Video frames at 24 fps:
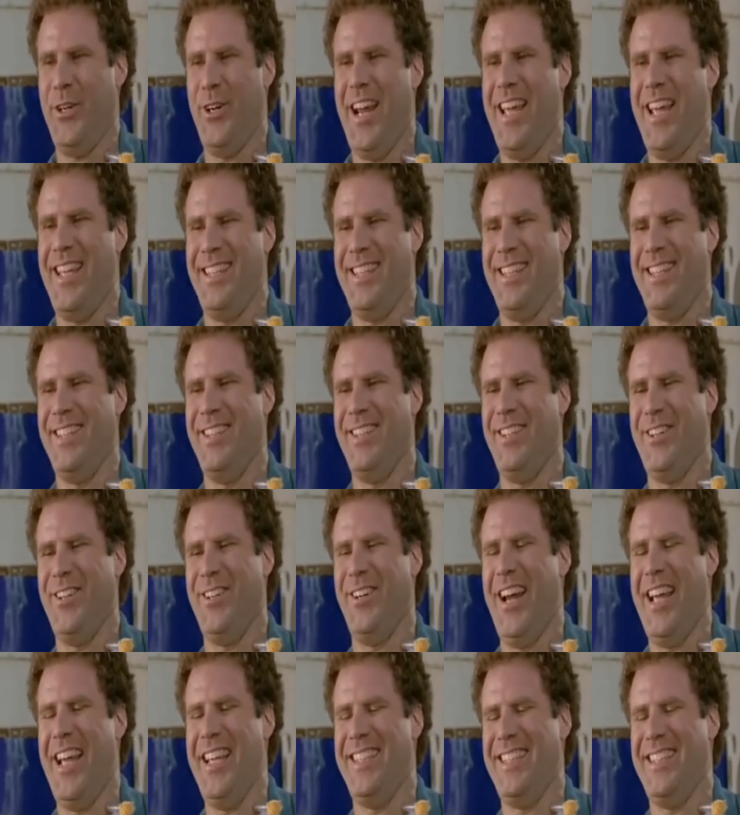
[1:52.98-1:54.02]
You're crazy,
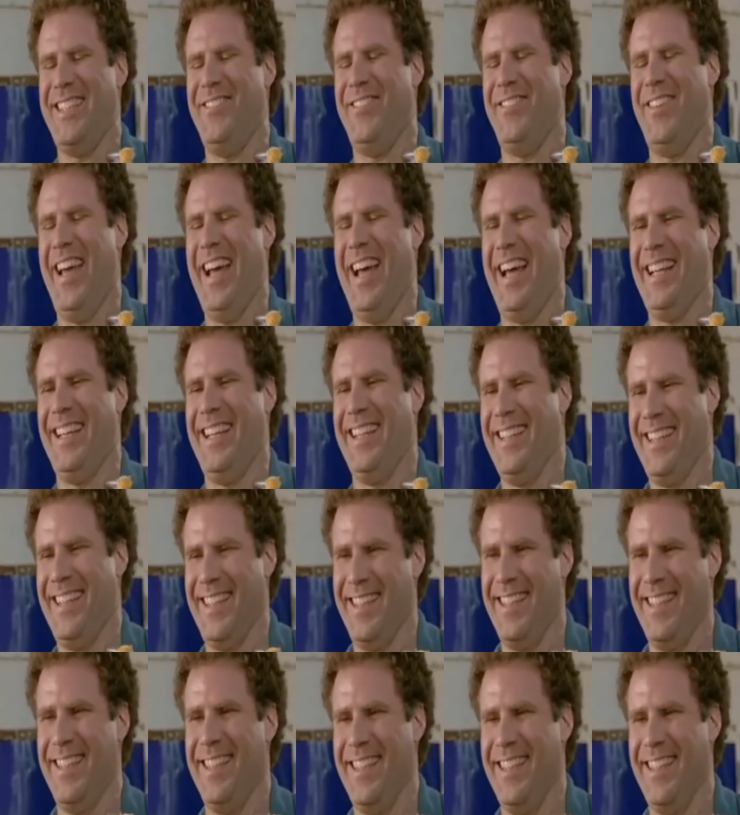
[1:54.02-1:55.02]
you're crazy, man.